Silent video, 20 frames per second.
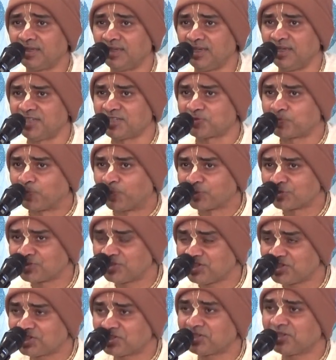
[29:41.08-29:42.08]
His
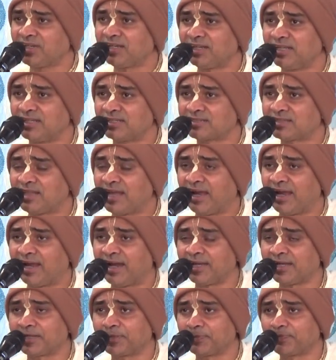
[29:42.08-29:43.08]
position is
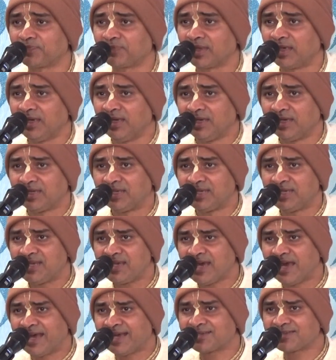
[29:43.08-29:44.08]
that
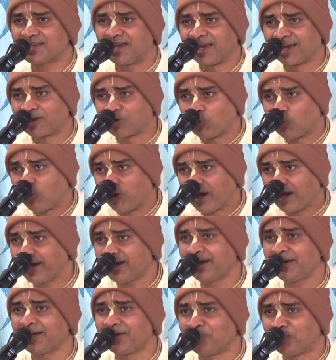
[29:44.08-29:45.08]
he has
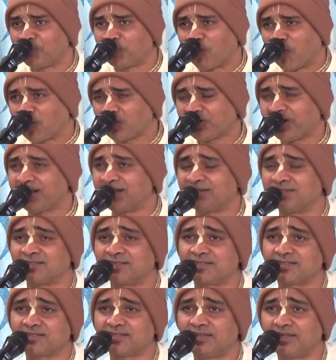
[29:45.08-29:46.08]
acquired importance